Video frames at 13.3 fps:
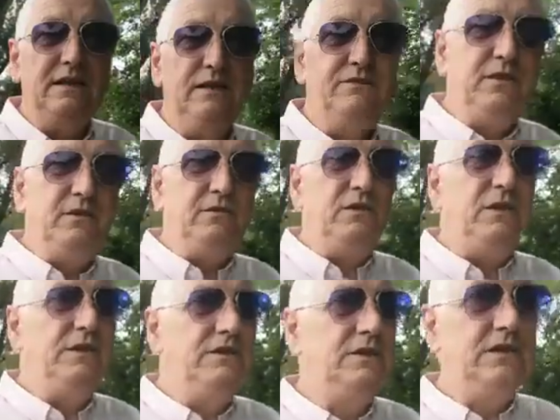can give you.
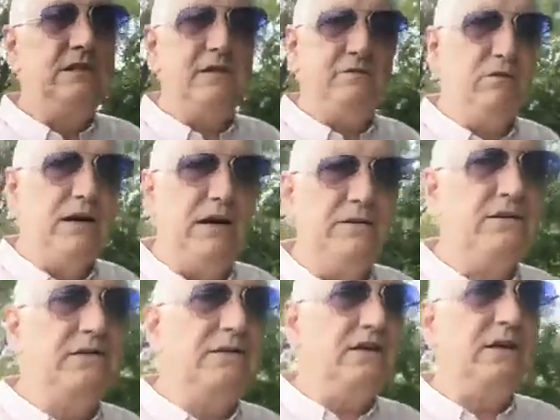And she said,
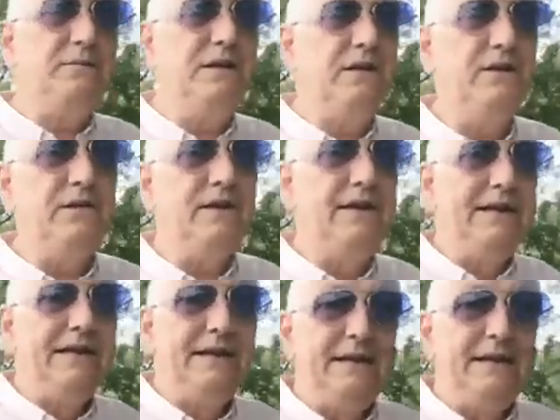wow, this is going to be good.